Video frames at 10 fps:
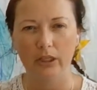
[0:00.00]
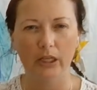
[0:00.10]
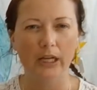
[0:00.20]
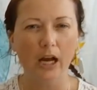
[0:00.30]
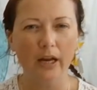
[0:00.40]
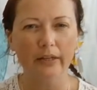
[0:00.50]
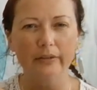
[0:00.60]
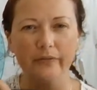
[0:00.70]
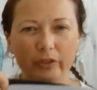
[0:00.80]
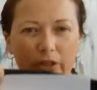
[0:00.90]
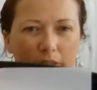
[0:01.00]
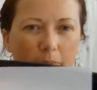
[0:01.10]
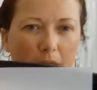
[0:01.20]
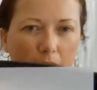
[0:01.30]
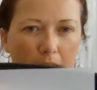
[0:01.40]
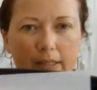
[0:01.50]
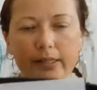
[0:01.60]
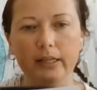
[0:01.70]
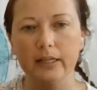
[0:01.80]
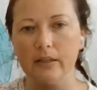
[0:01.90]
can kind of just barely
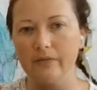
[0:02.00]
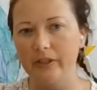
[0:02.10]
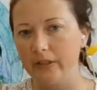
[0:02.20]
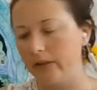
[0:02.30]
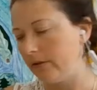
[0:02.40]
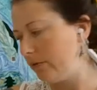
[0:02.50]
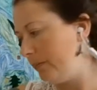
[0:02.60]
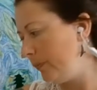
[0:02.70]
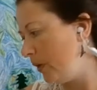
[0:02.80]
see in the video,